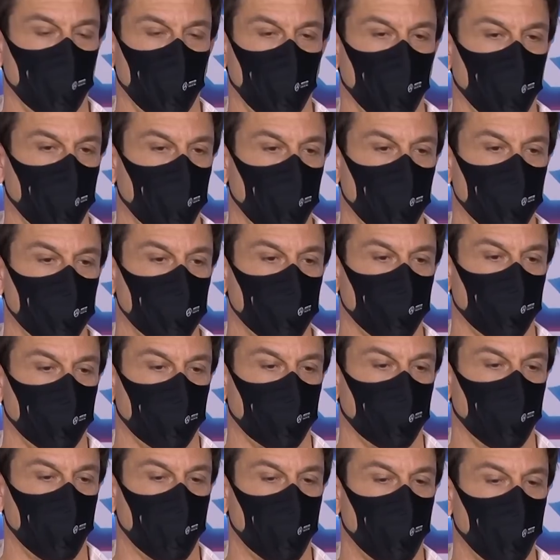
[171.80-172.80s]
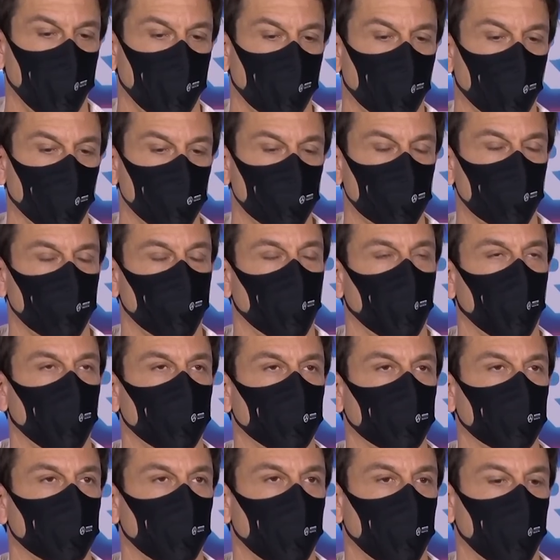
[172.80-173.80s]
It is a very
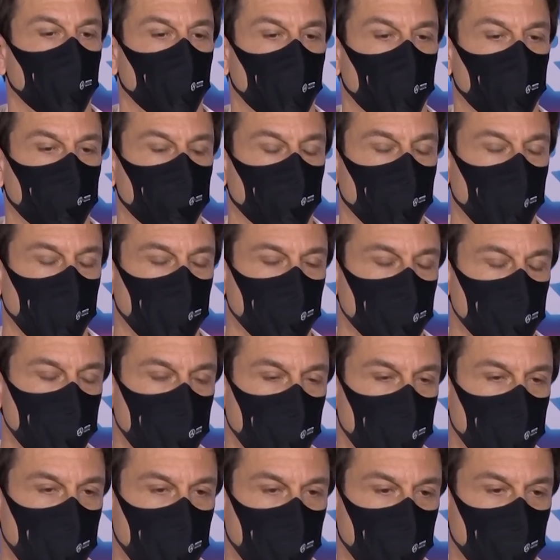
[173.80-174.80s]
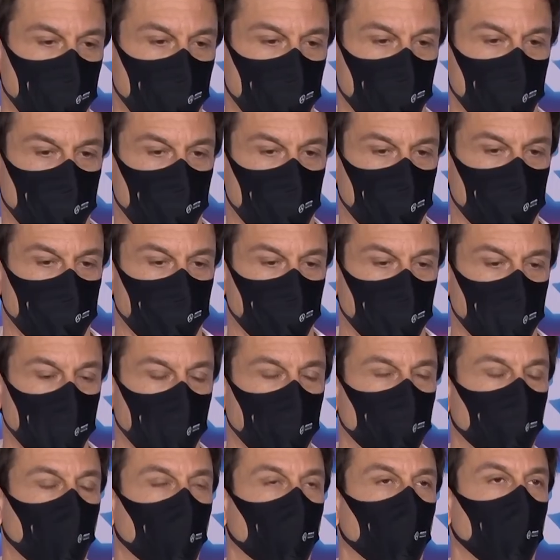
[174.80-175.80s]
controversial um, incident um,
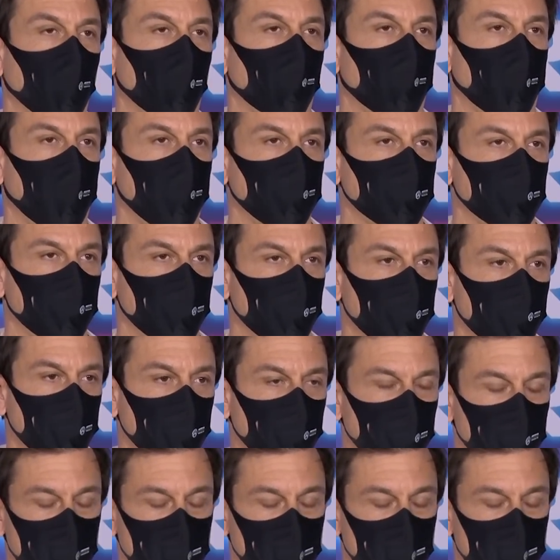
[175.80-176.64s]
that polarizes,